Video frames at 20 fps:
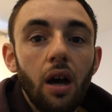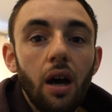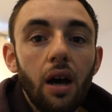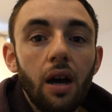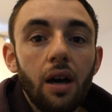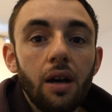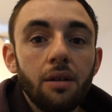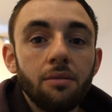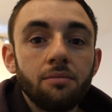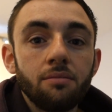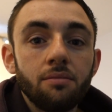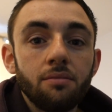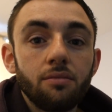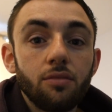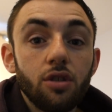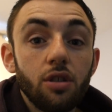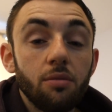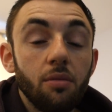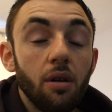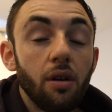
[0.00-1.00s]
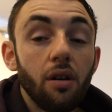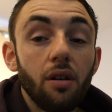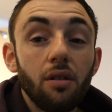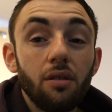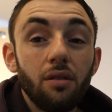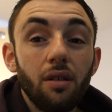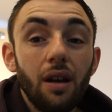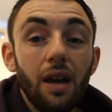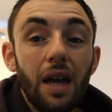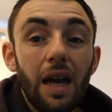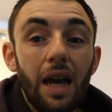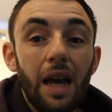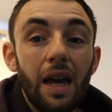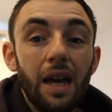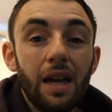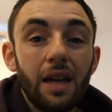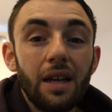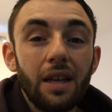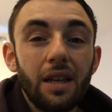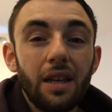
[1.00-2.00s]
tomorrow,
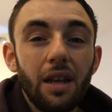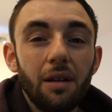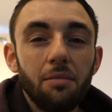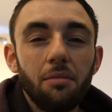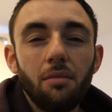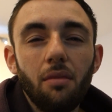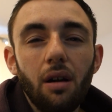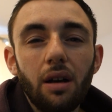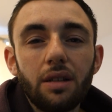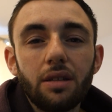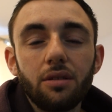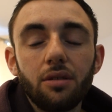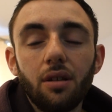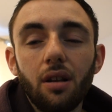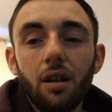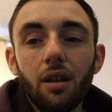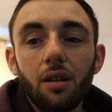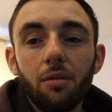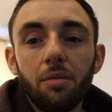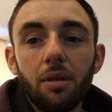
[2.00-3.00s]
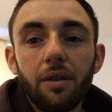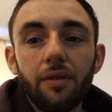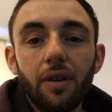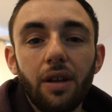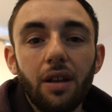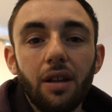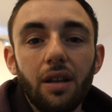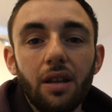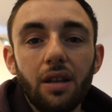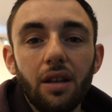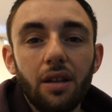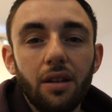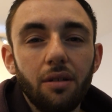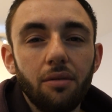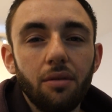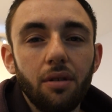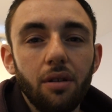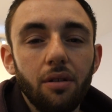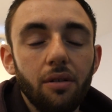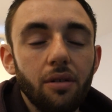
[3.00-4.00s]
and I might do a little bit of editing. I
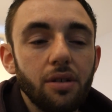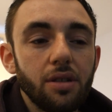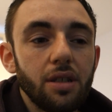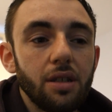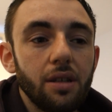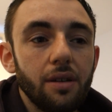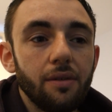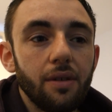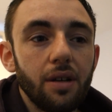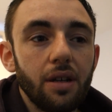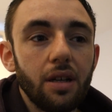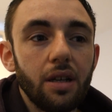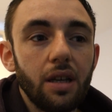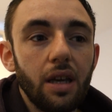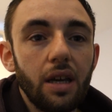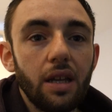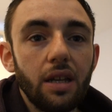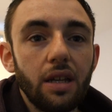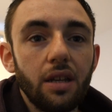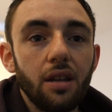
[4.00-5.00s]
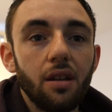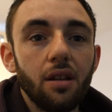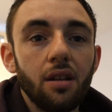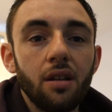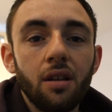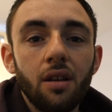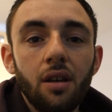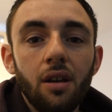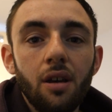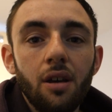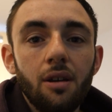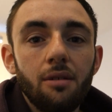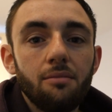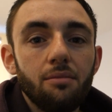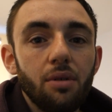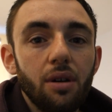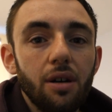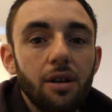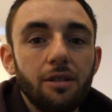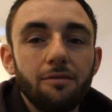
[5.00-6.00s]
don't know, I'll see if I can get any done,
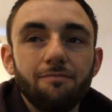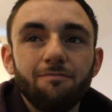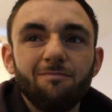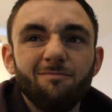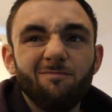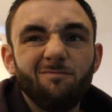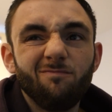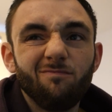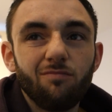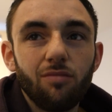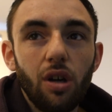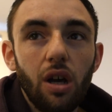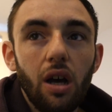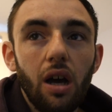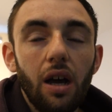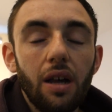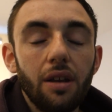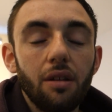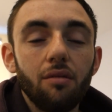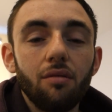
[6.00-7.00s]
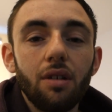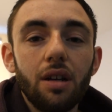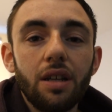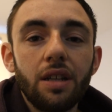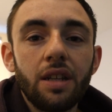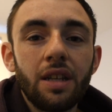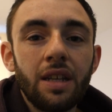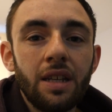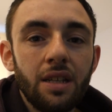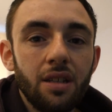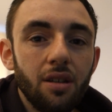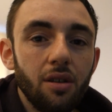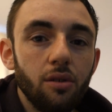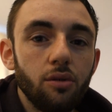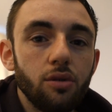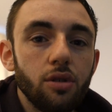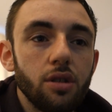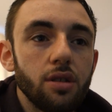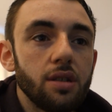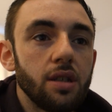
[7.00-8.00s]
but I don't really need
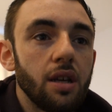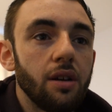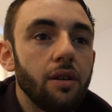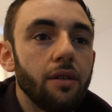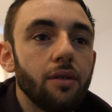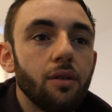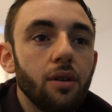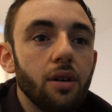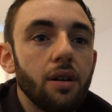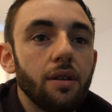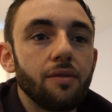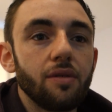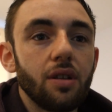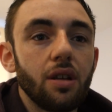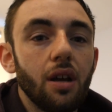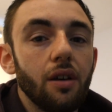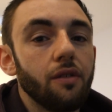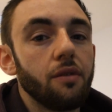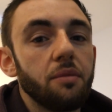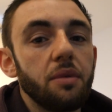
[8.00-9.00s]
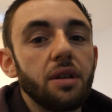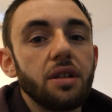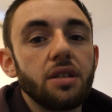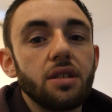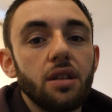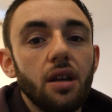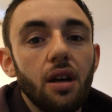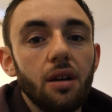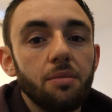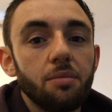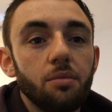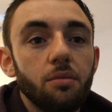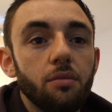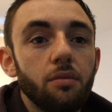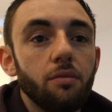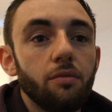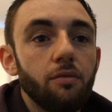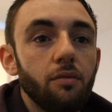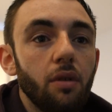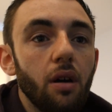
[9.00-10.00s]
to just now. I've got enough to cover me and up
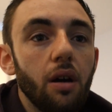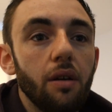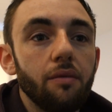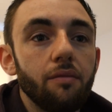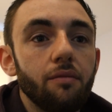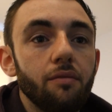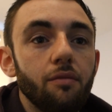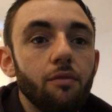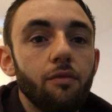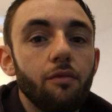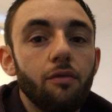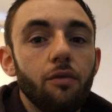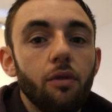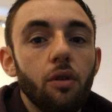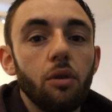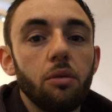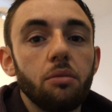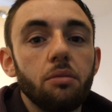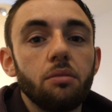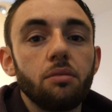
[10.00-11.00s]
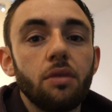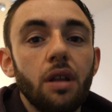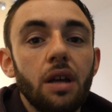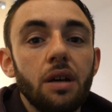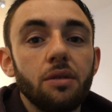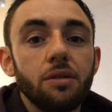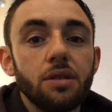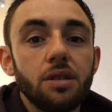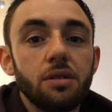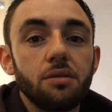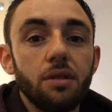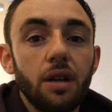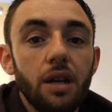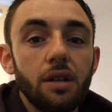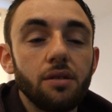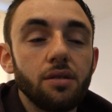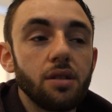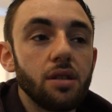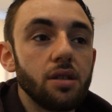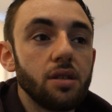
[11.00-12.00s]
from now until
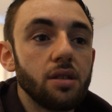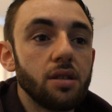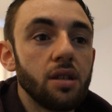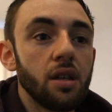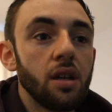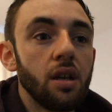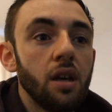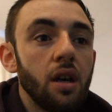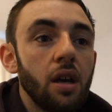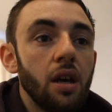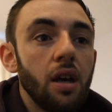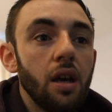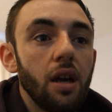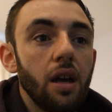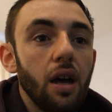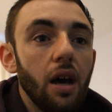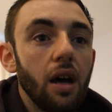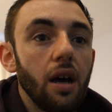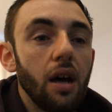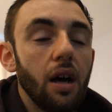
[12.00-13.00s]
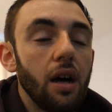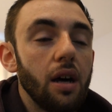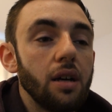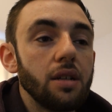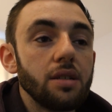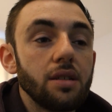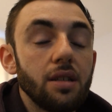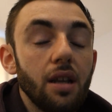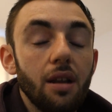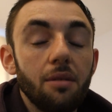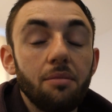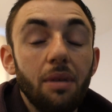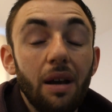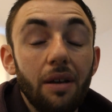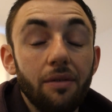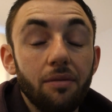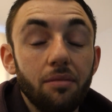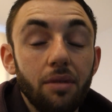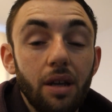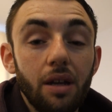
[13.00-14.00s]
Kelsey's, until I'm
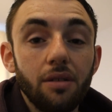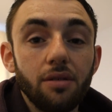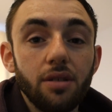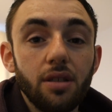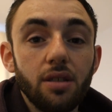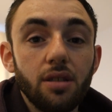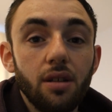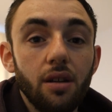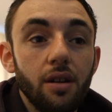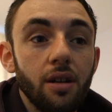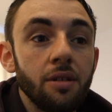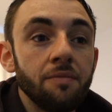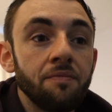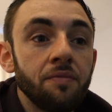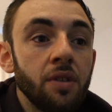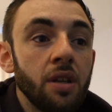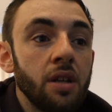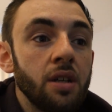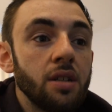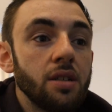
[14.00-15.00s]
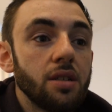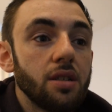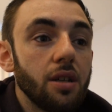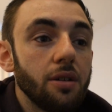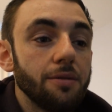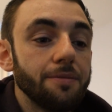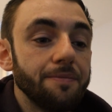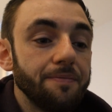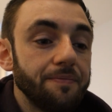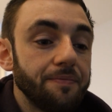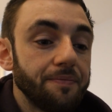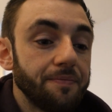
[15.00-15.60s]
back from Kelsey's, sorry. So